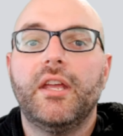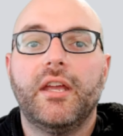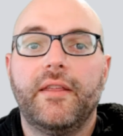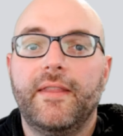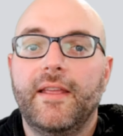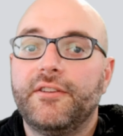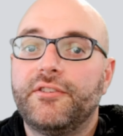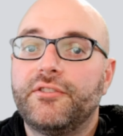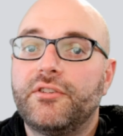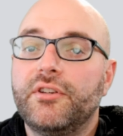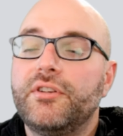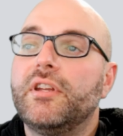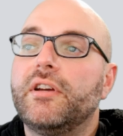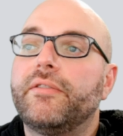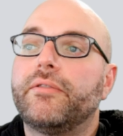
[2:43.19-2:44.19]
And that's good
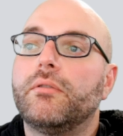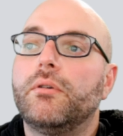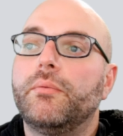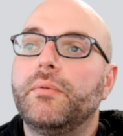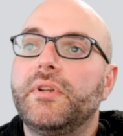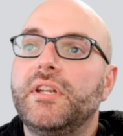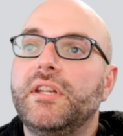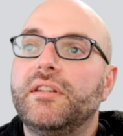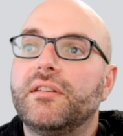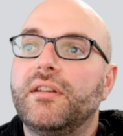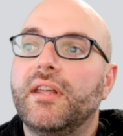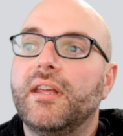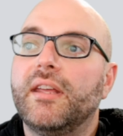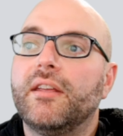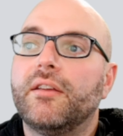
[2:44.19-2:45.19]
enough for what we need
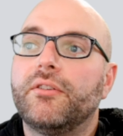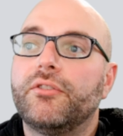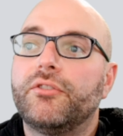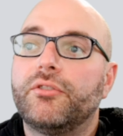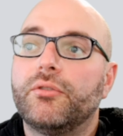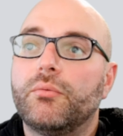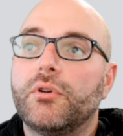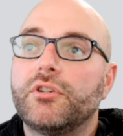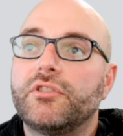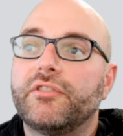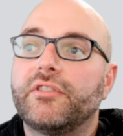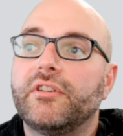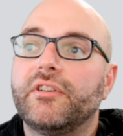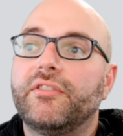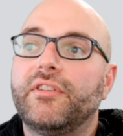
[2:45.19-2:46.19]
today, so we're just
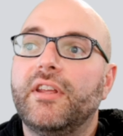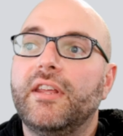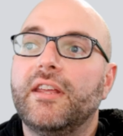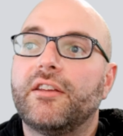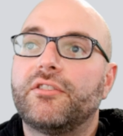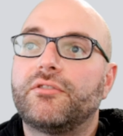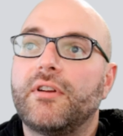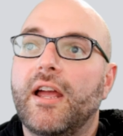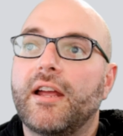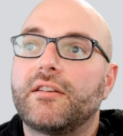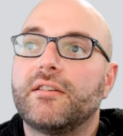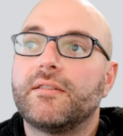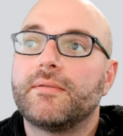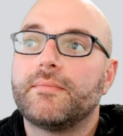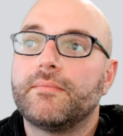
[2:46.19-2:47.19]
going to say Extract.